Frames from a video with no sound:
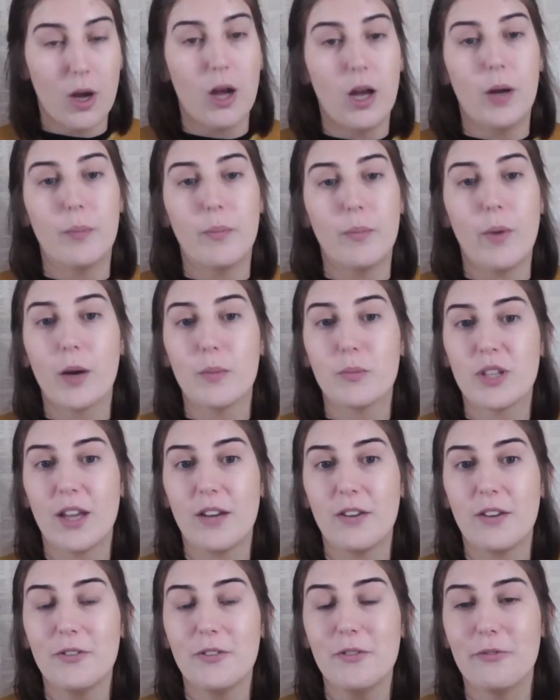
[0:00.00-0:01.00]
I'm
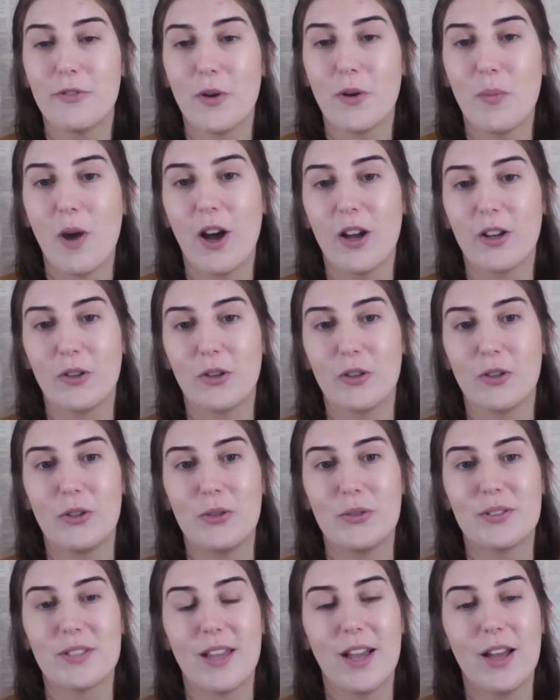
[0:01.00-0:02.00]
Shannon from I Cook
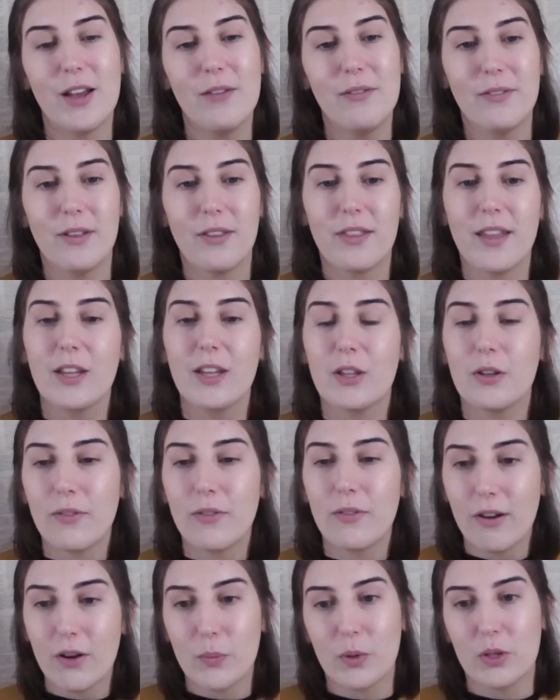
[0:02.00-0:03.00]
You Serve. Thank you
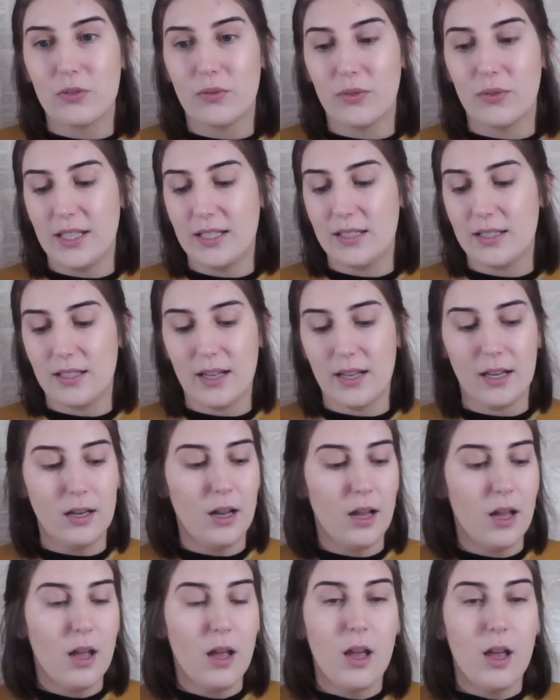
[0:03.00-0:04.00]
very much for
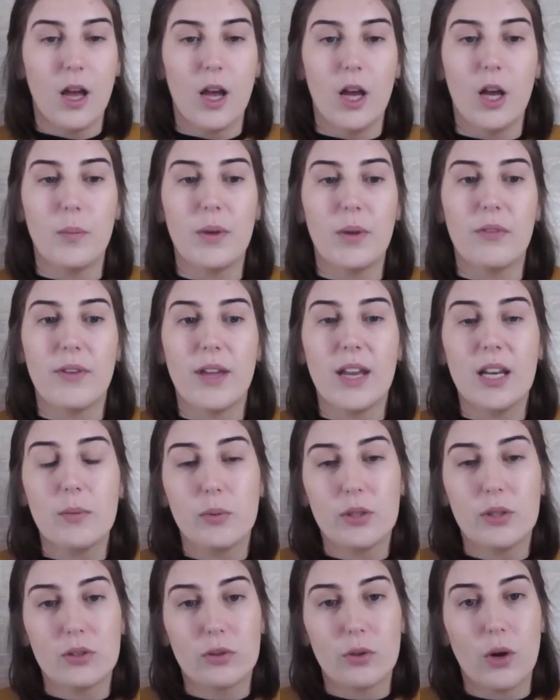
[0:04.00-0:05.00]
listening. If
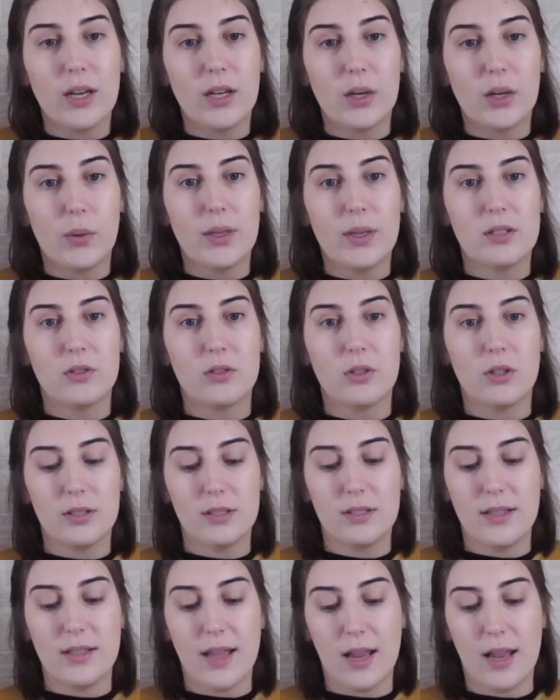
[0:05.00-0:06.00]
anybody's got any
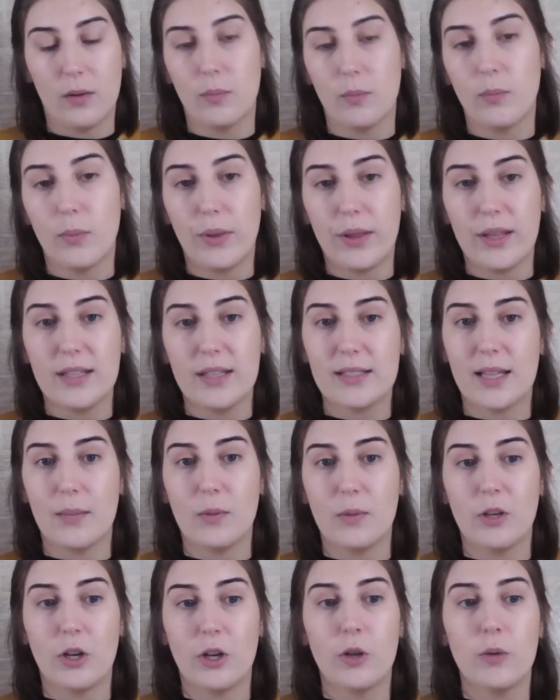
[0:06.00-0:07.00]
questions, then please let
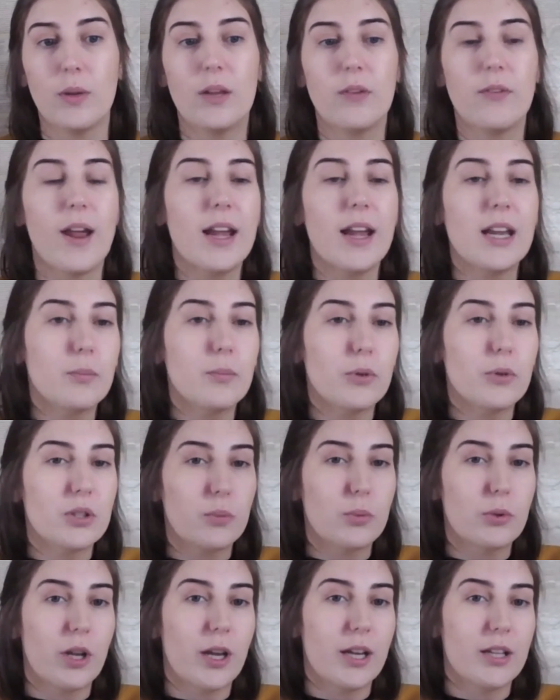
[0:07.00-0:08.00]
me know. If
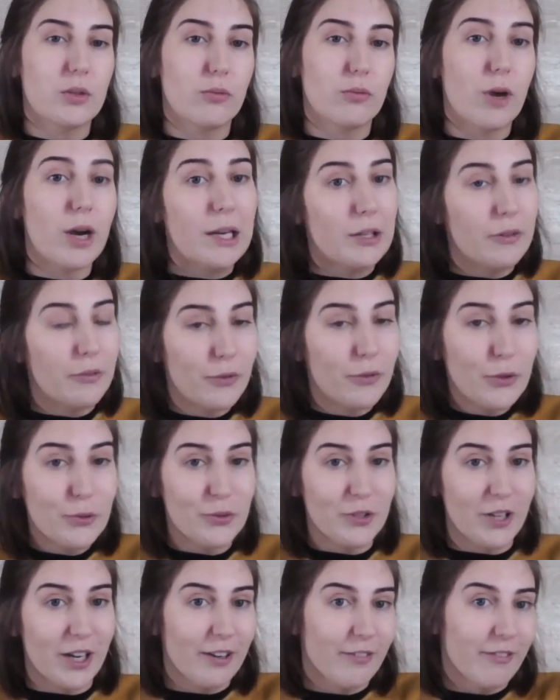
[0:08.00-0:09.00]
anybody would like to write a
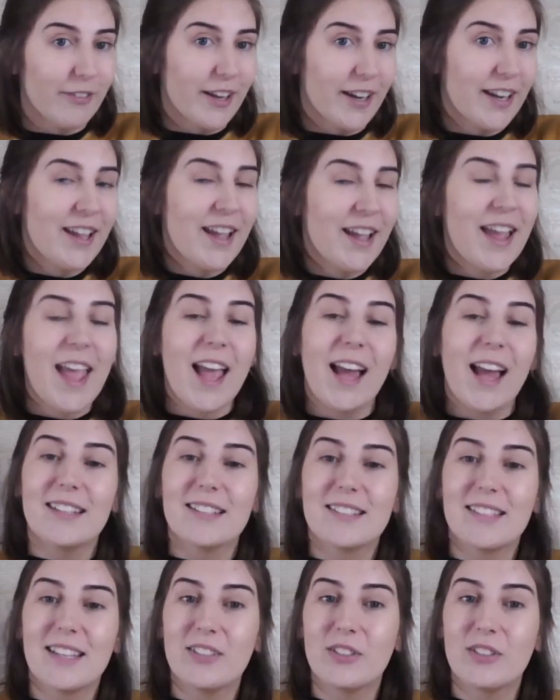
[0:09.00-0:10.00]
food diary
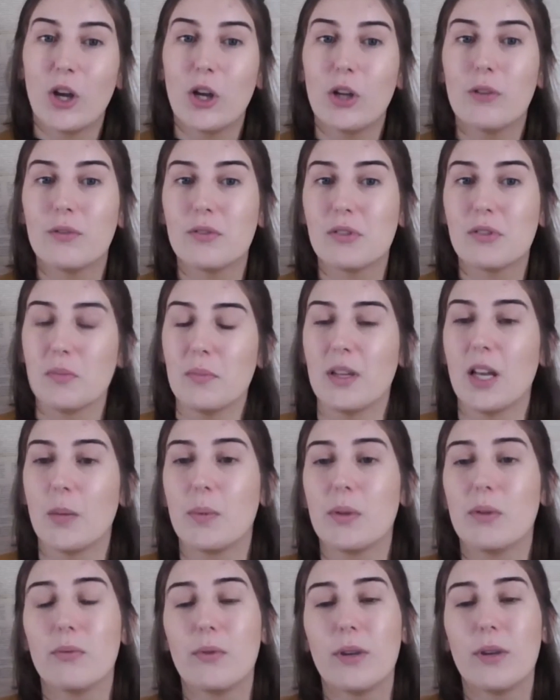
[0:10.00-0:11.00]
and send it over to me, I'll
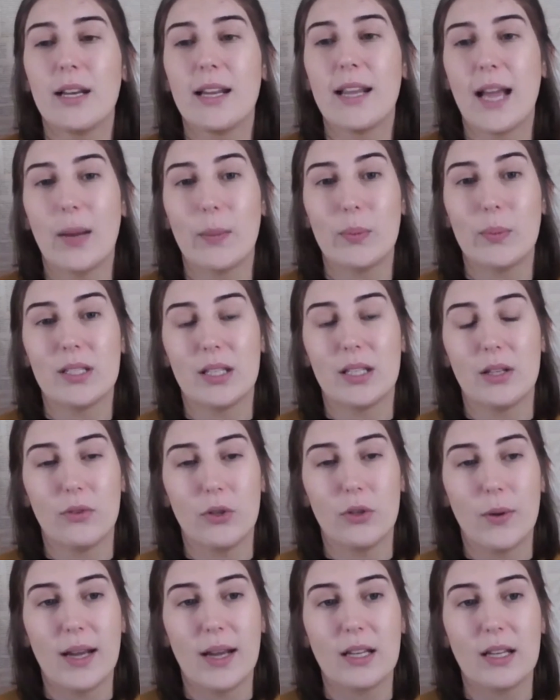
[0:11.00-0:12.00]
be really happy to
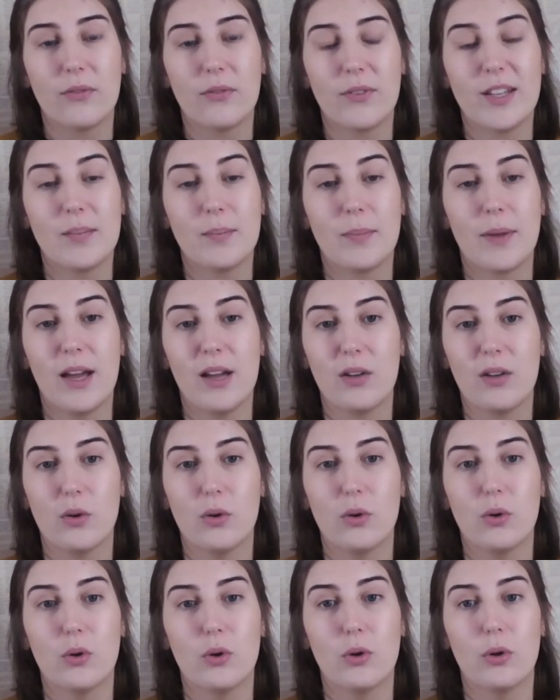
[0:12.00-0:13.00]
give you any feedback
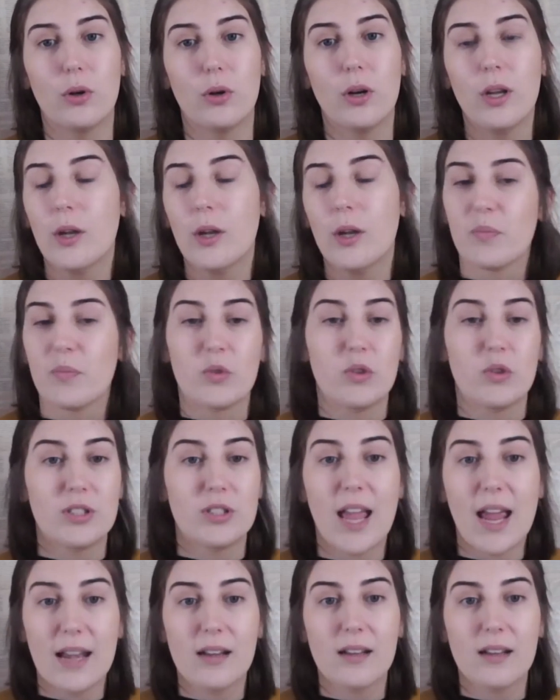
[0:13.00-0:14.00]
or
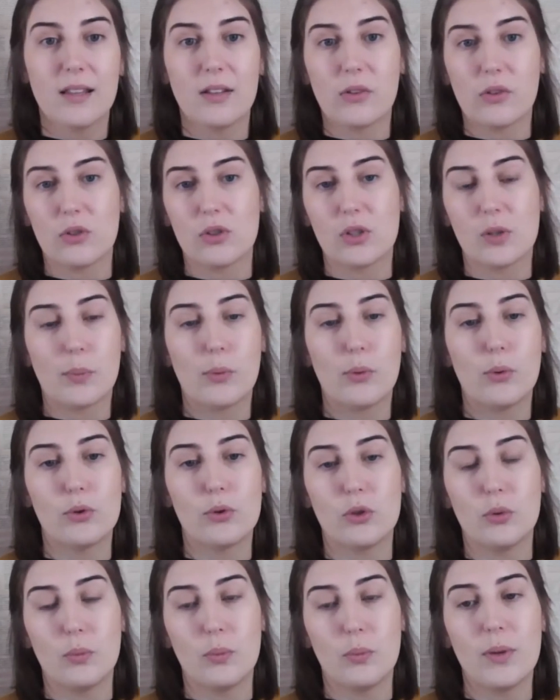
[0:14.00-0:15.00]
just anything that
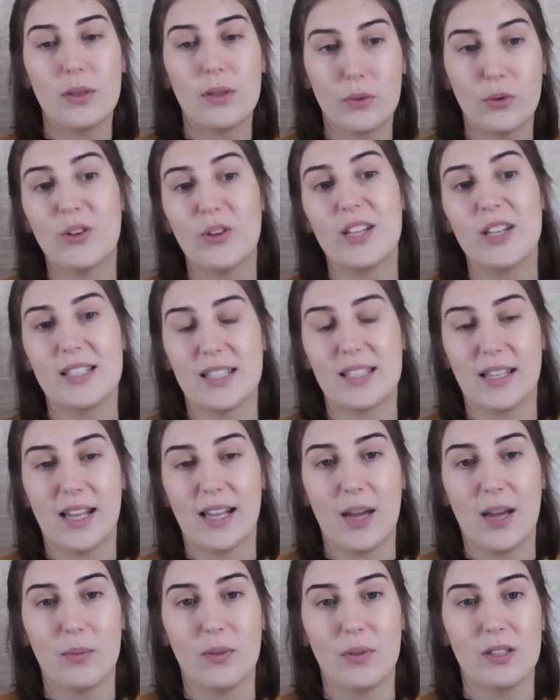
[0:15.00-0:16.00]
supports you with your eating
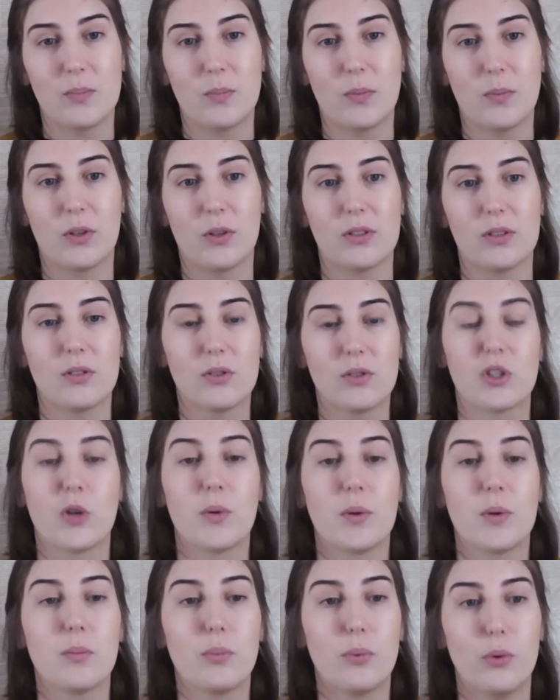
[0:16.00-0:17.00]
habits, because it's
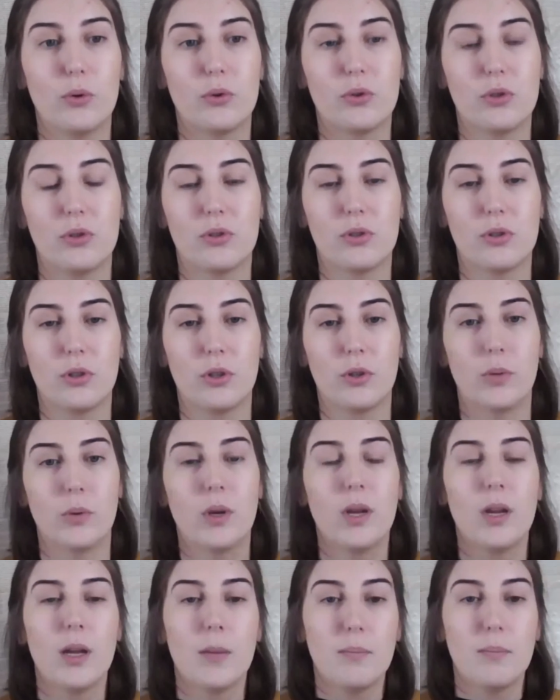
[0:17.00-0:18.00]
so important to
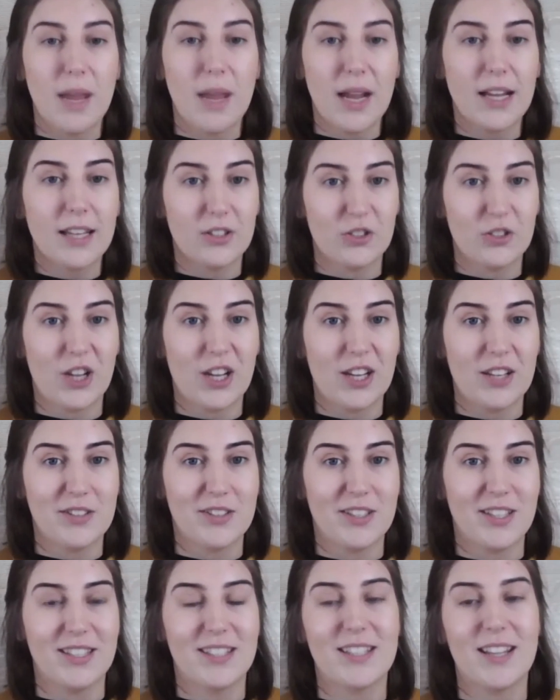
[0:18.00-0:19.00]
make the
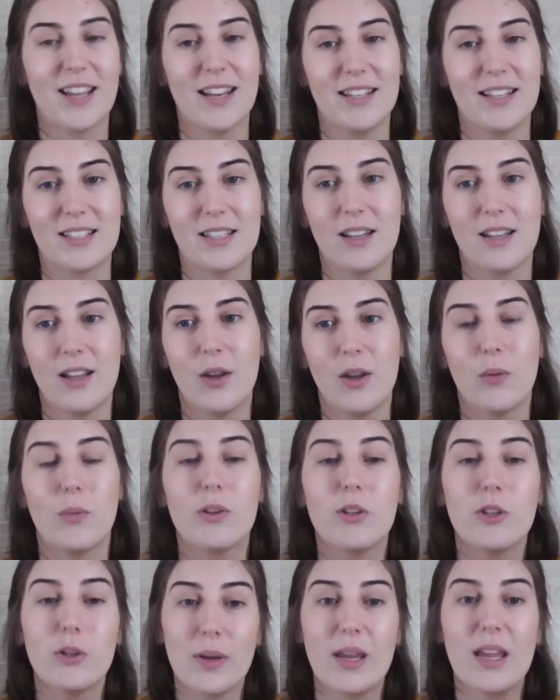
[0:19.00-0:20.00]
changes. And
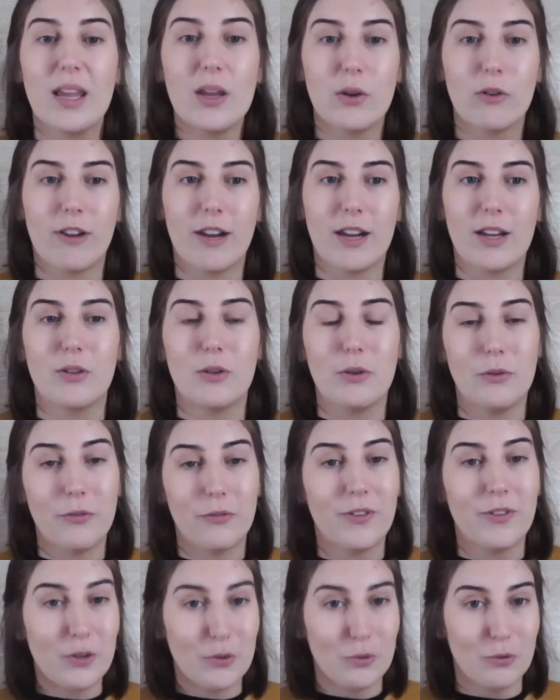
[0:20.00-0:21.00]
when you eat great, you
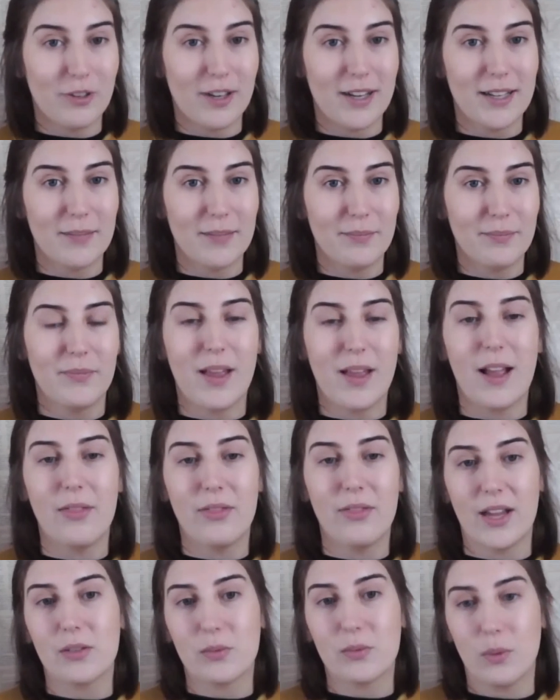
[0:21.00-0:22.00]
feel great.
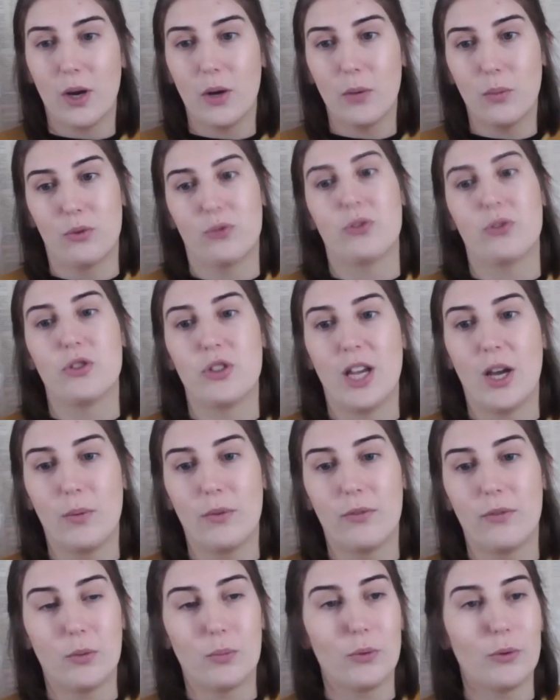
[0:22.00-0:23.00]
And that's what I want to share
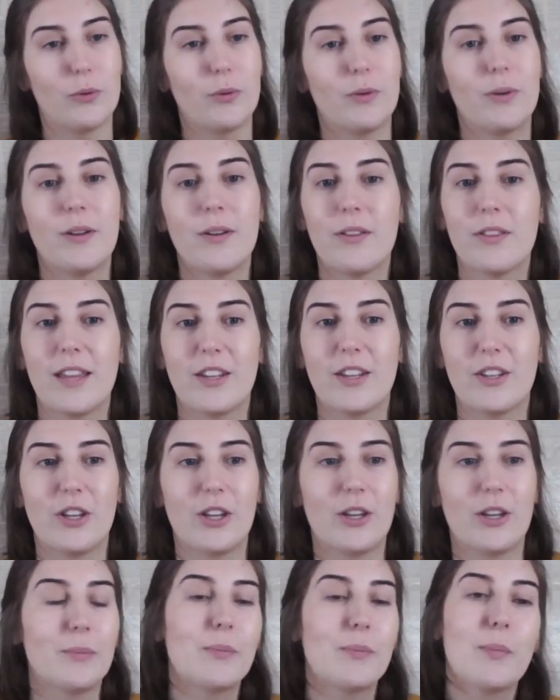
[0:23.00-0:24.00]
with you all. Thank
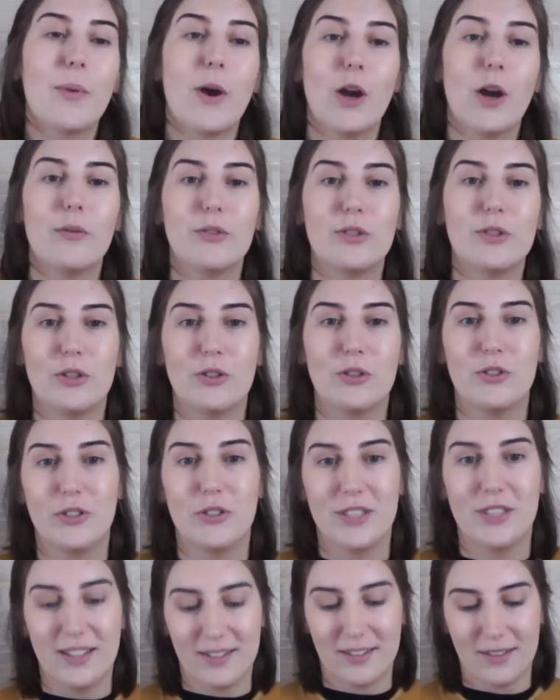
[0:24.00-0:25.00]
you. Over to you,
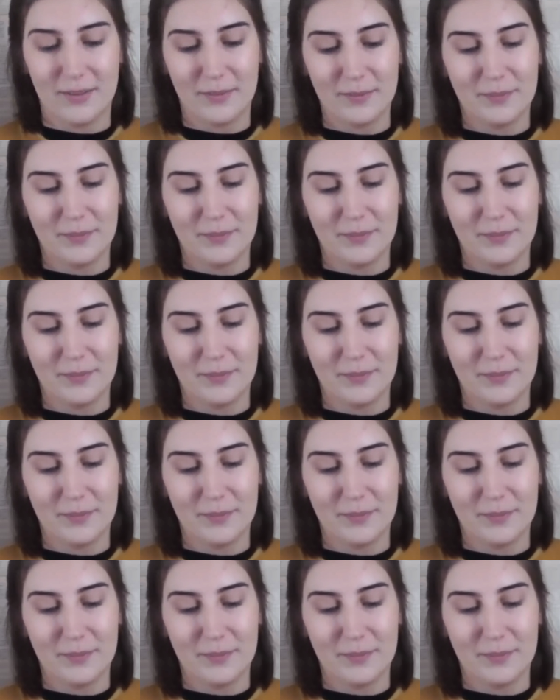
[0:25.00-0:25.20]
Judith.